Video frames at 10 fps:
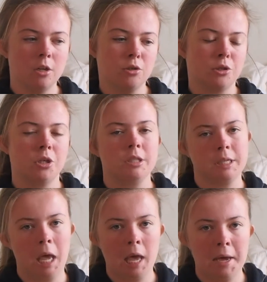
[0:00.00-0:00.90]
students
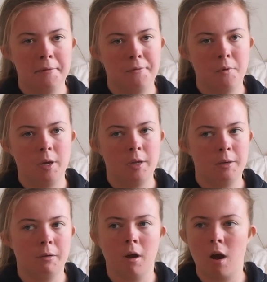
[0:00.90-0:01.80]
have
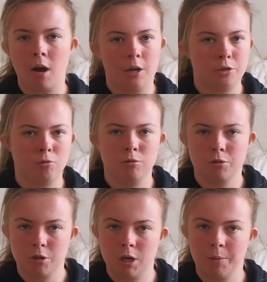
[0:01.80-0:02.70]
in art or
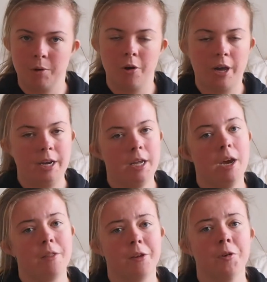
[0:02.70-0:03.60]
drama or any
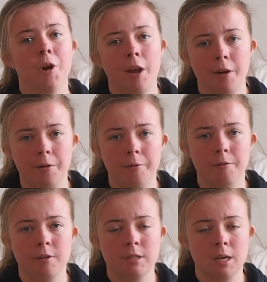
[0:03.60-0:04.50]
other creative
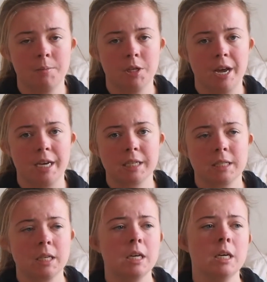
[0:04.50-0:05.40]
subjects.